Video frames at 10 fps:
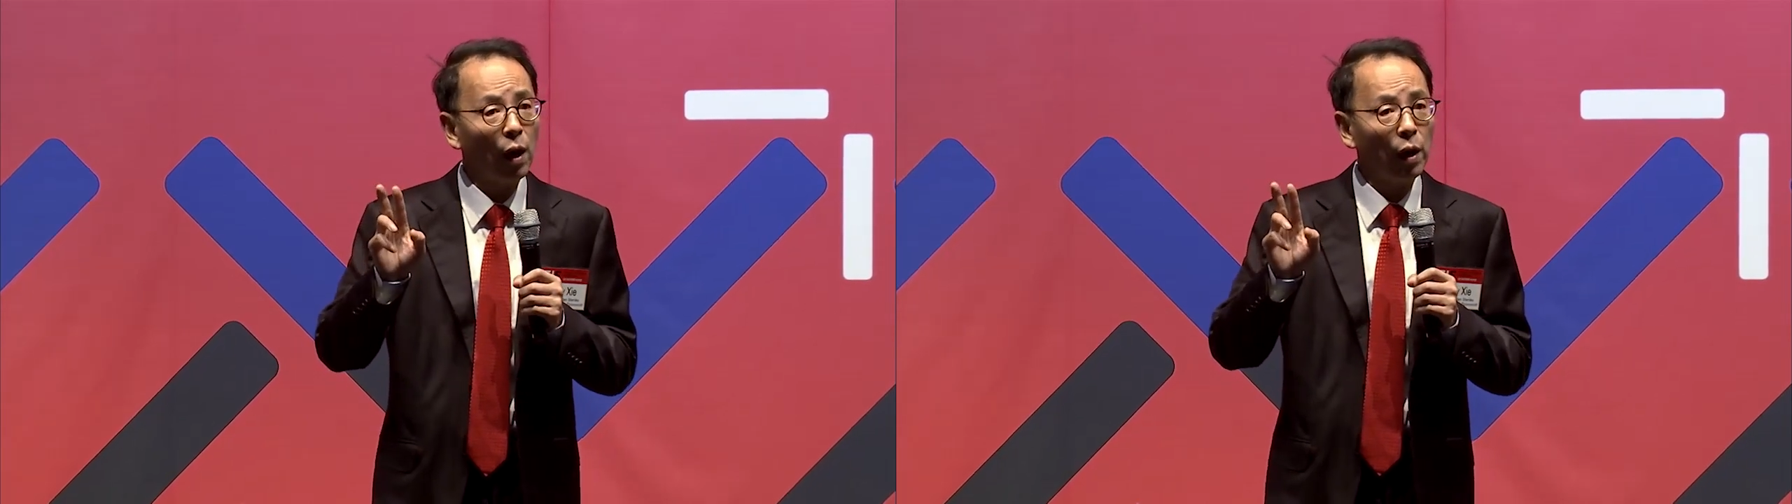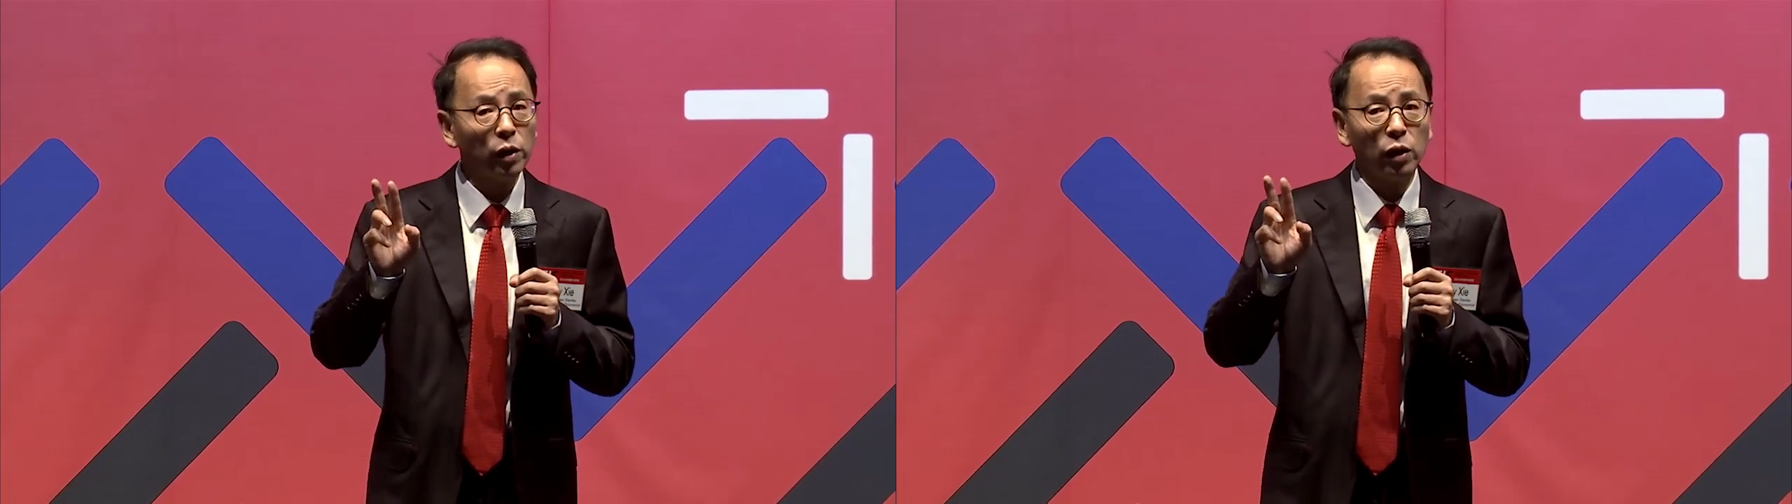
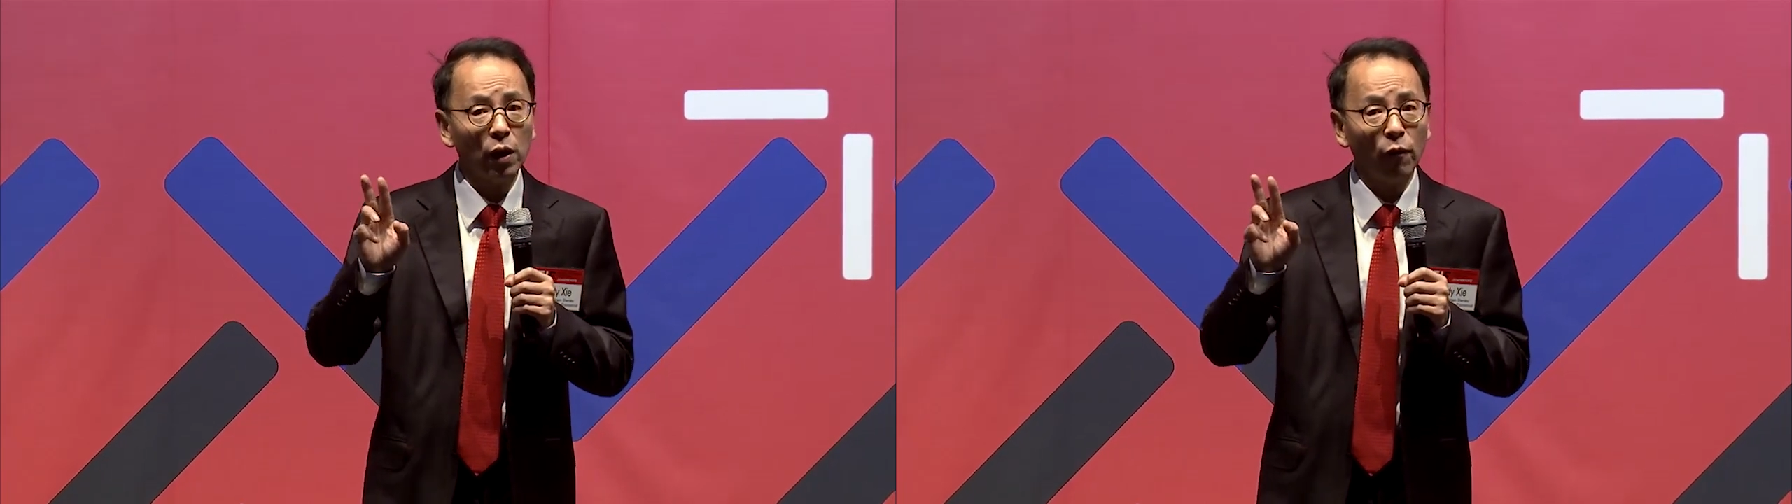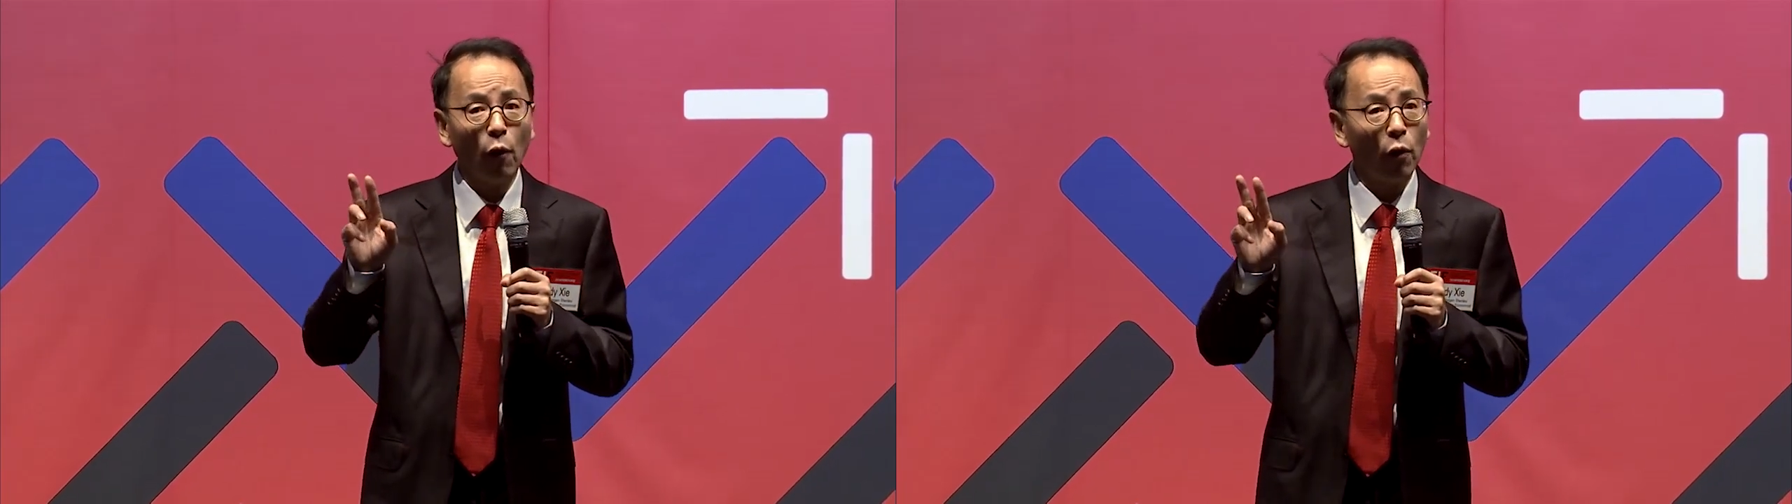
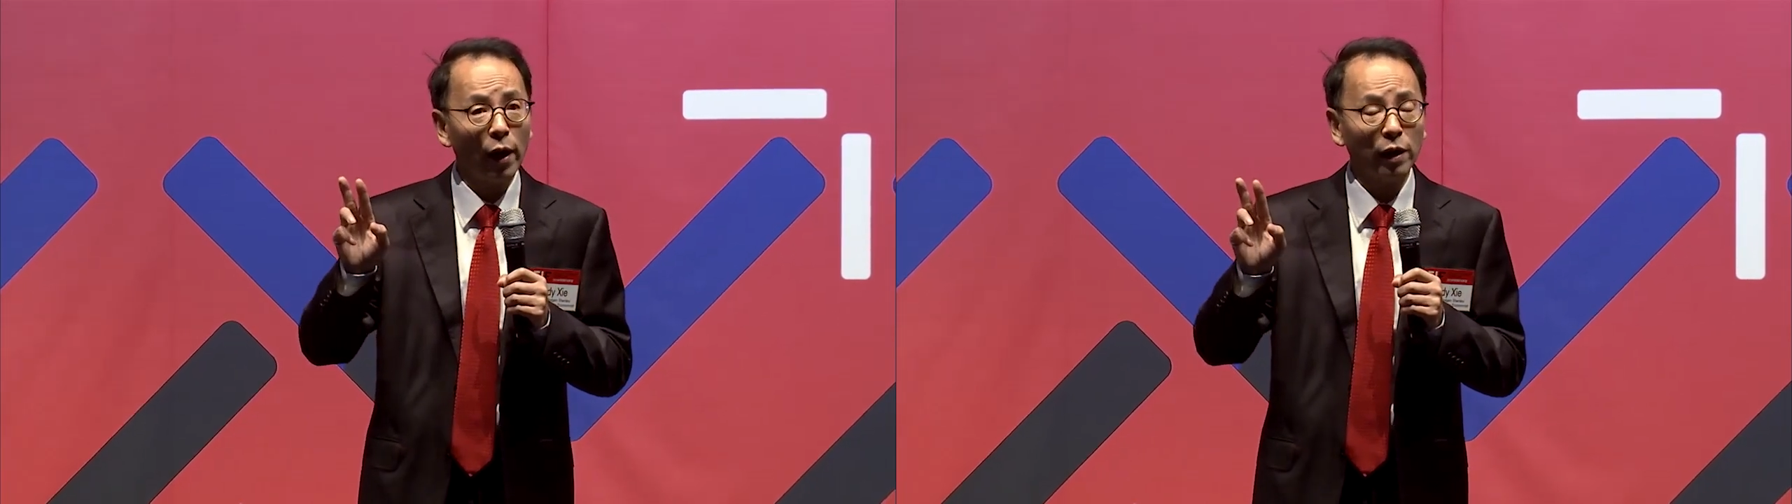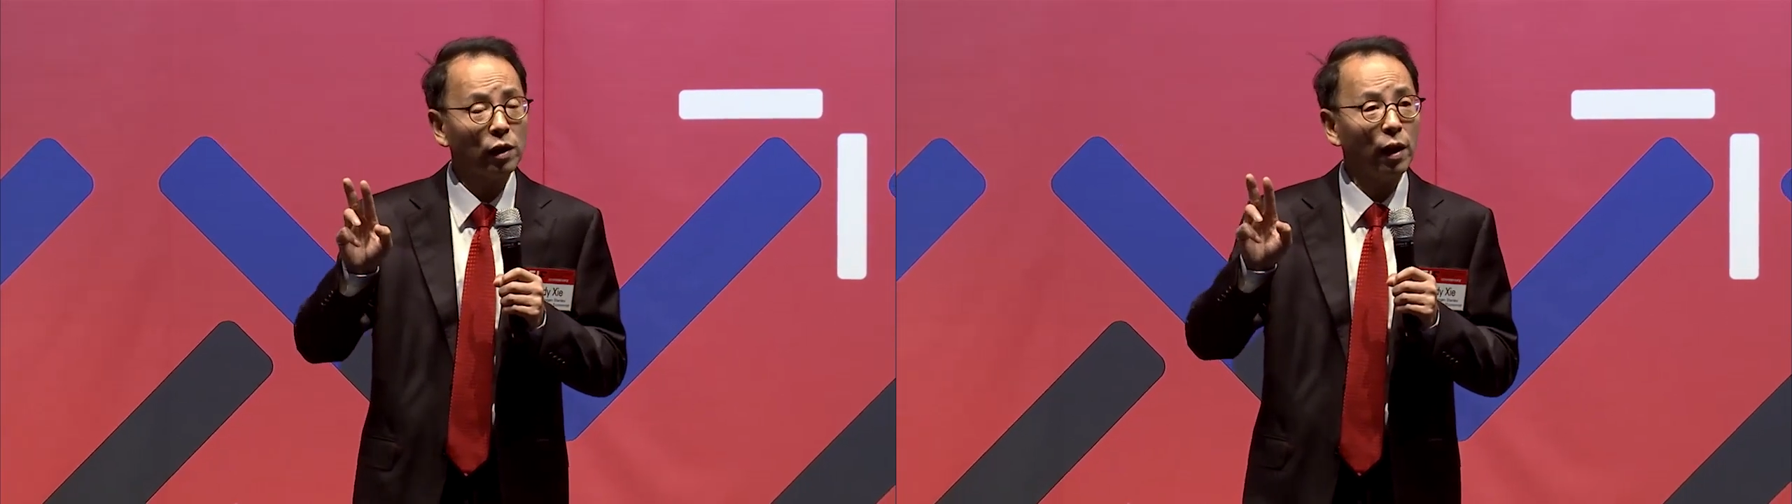
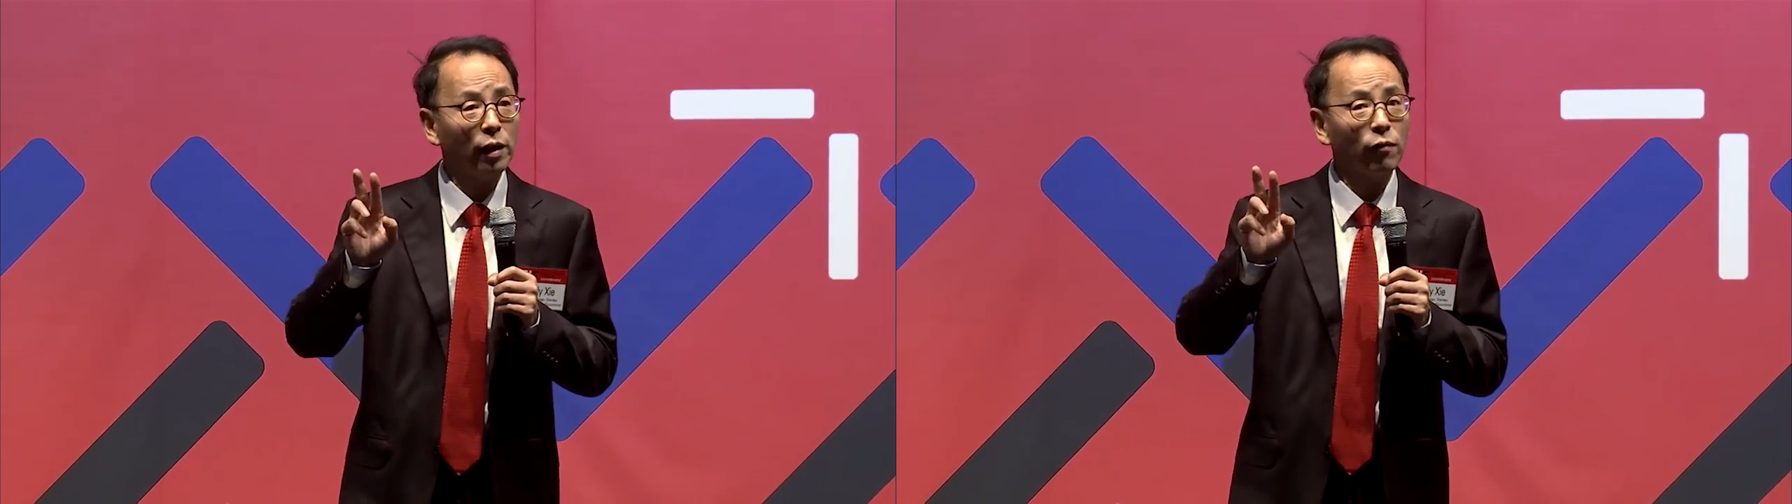is